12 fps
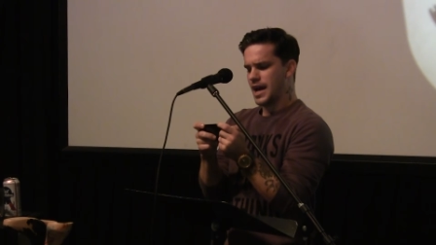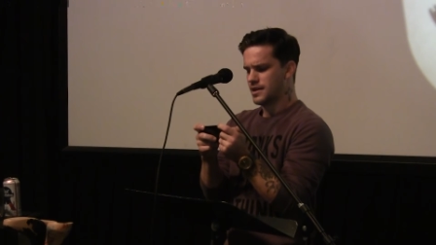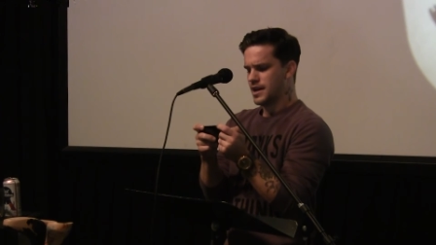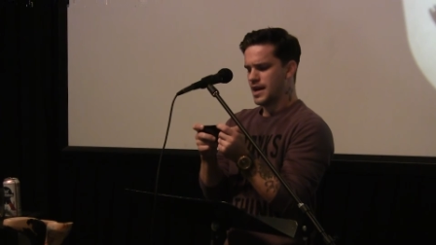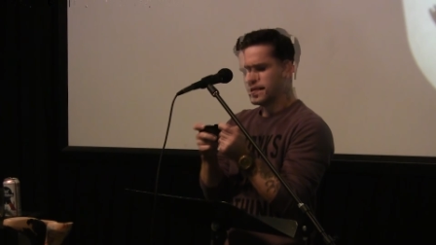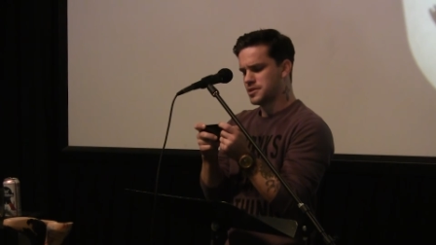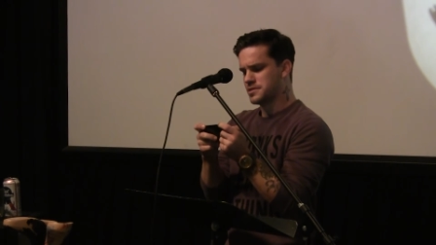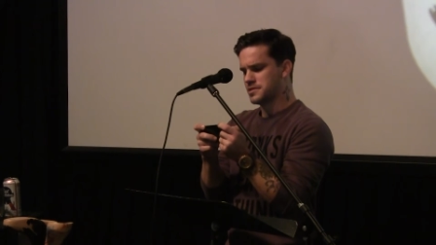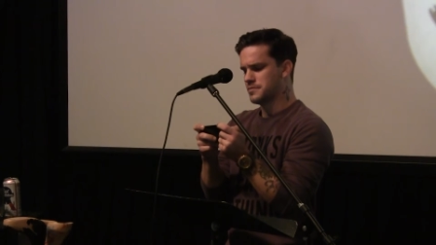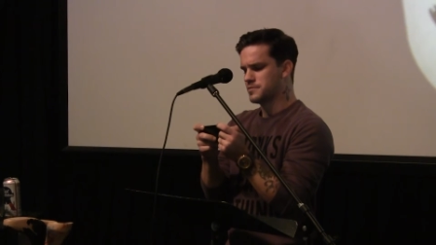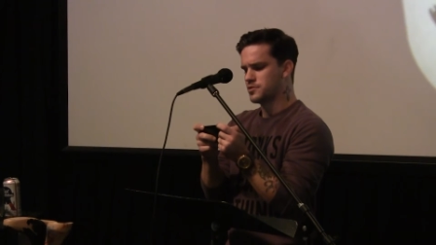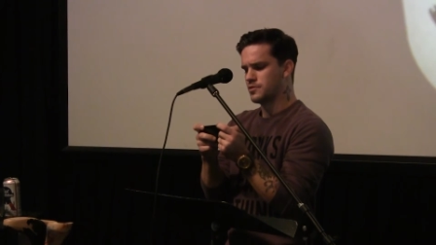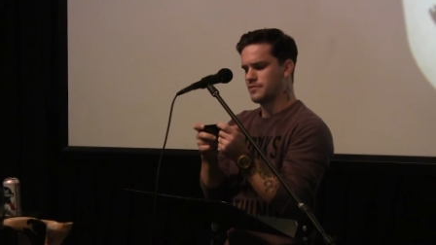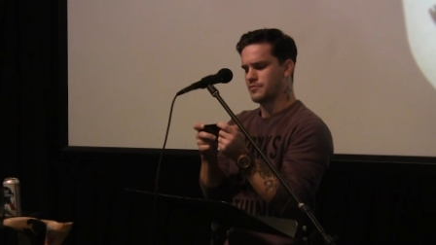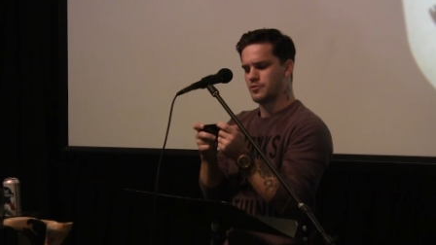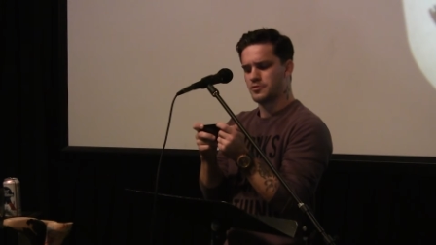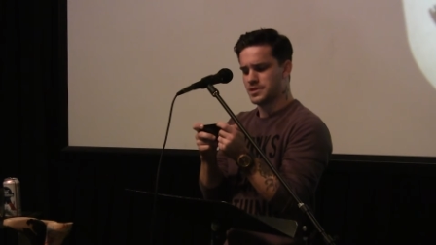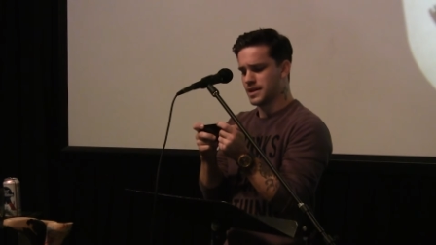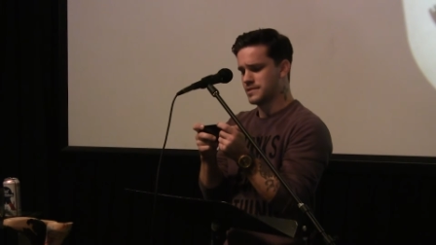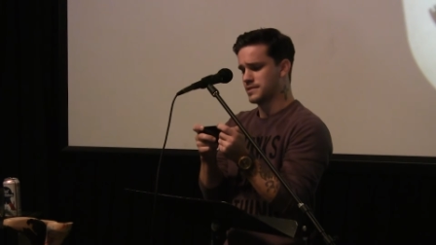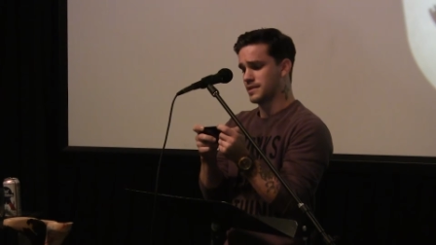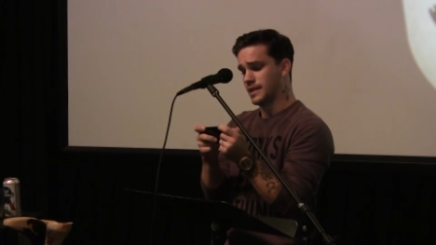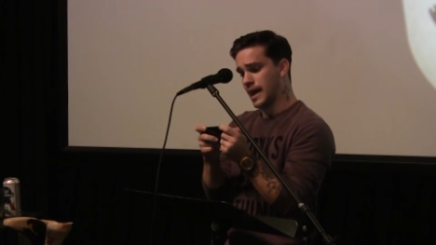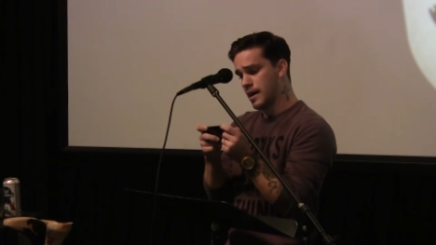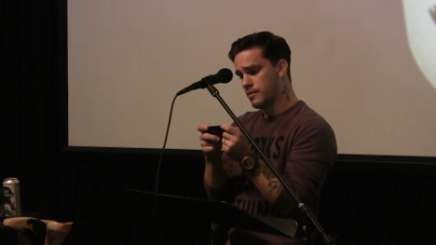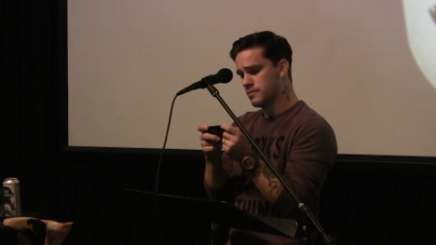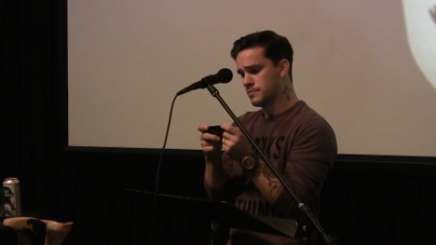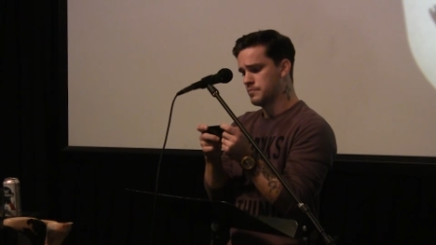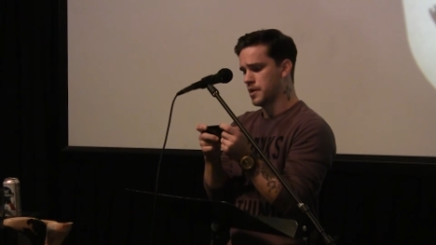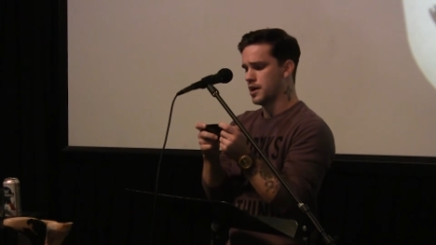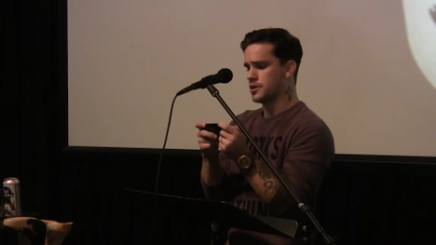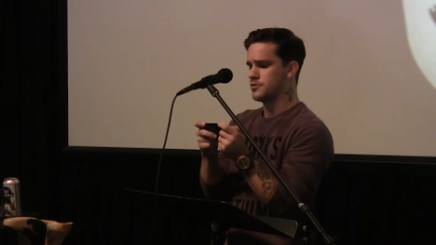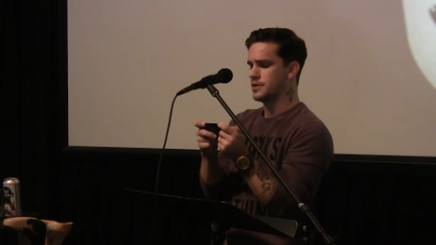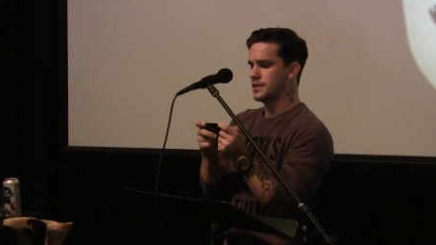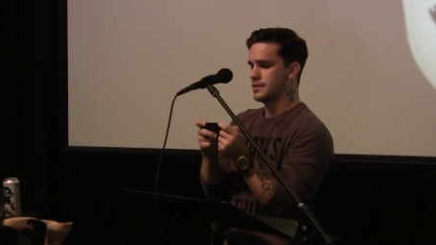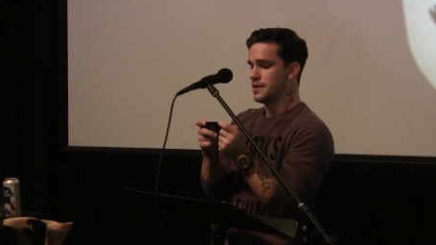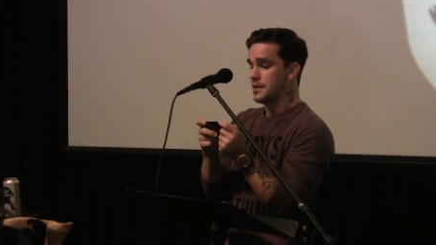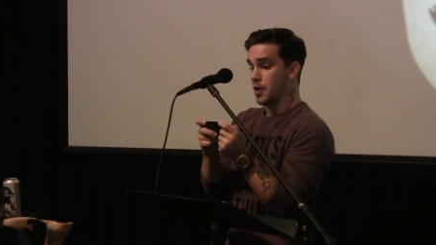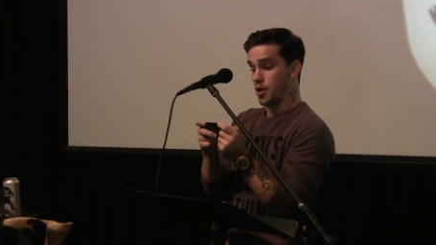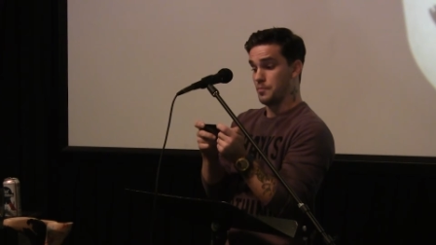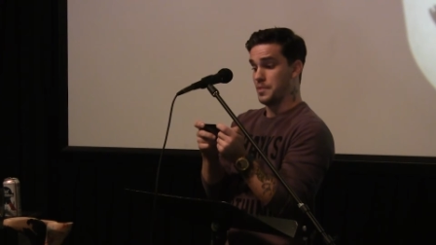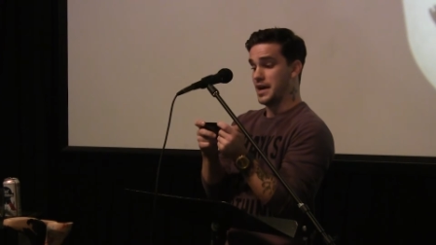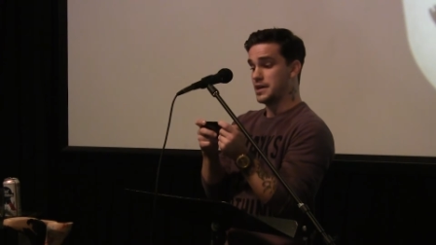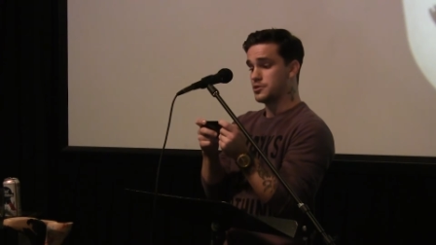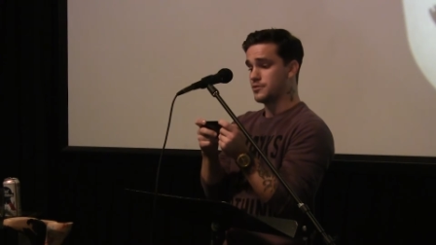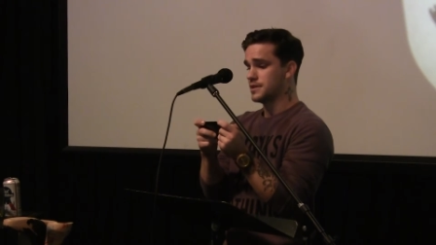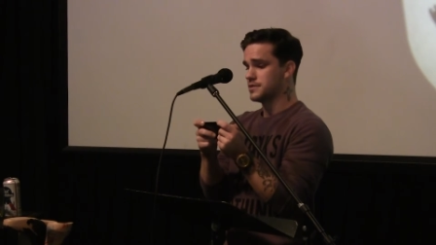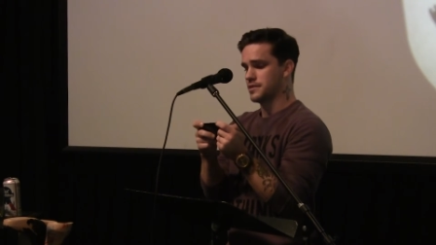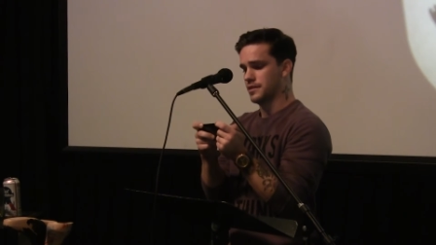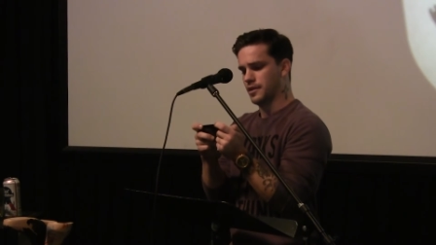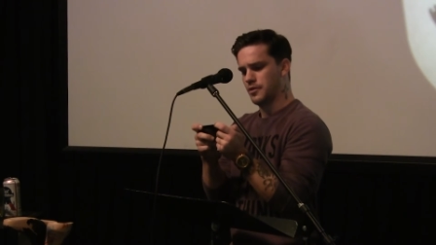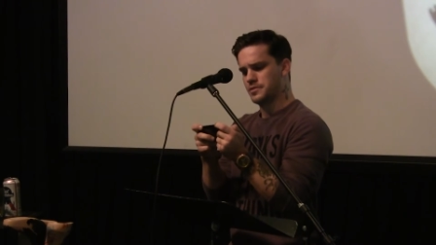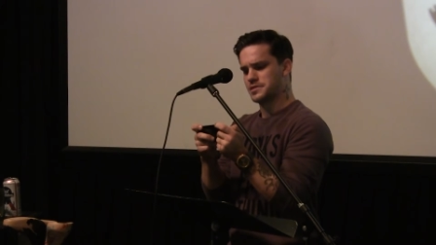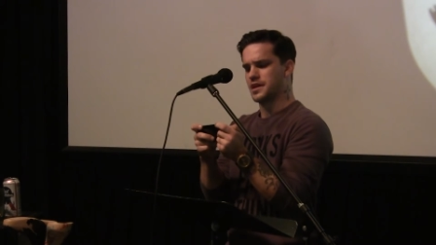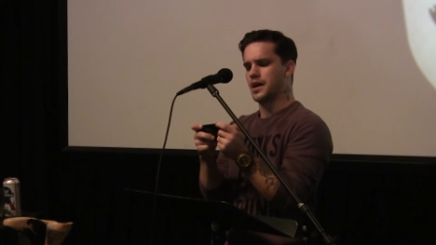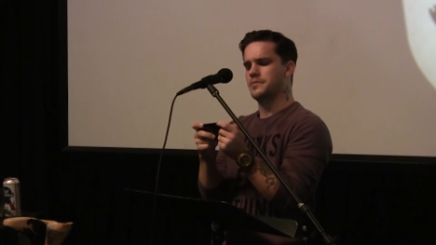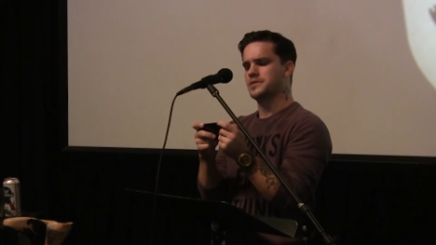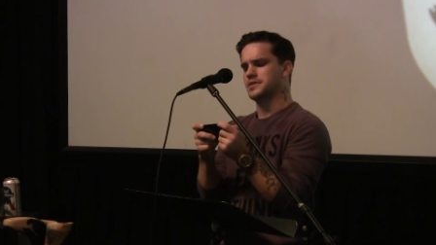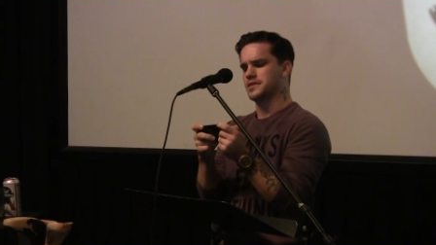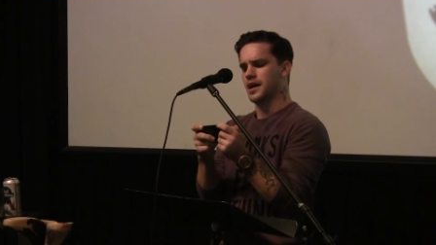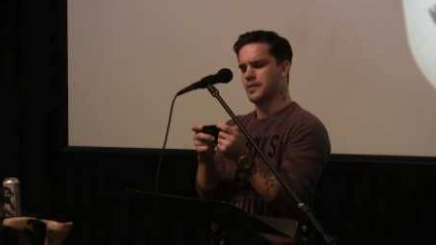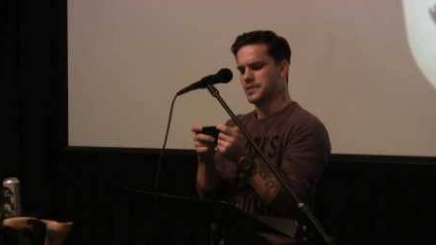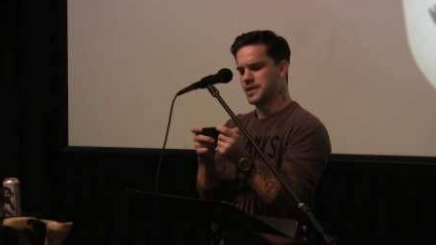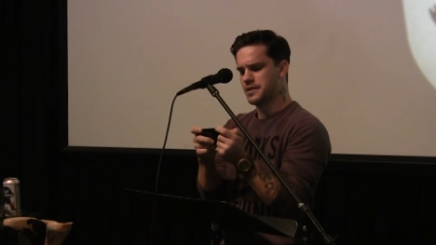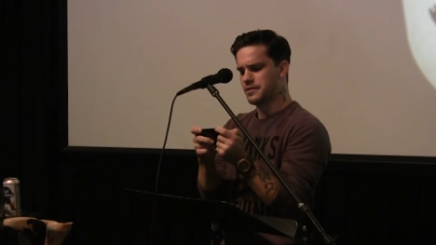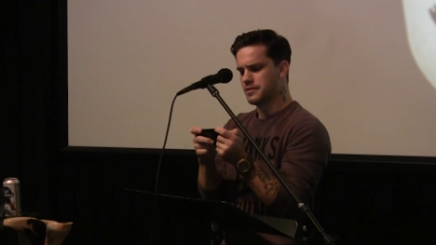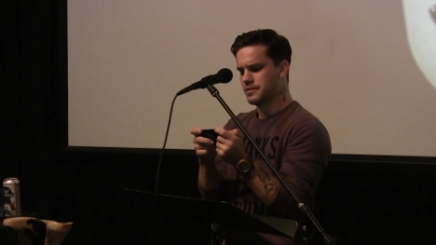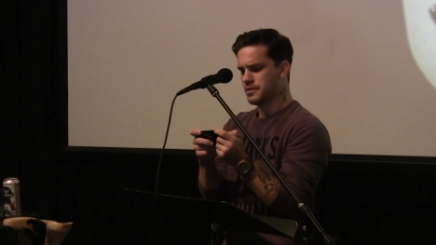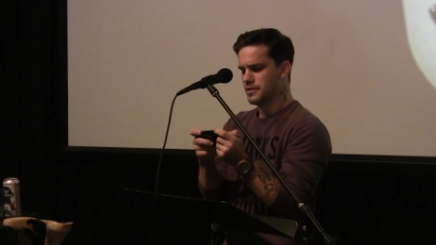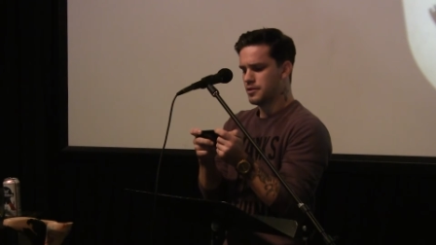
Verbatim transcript: Am I just some sort of grotesque clown pondering or pandering to the lowest common denominator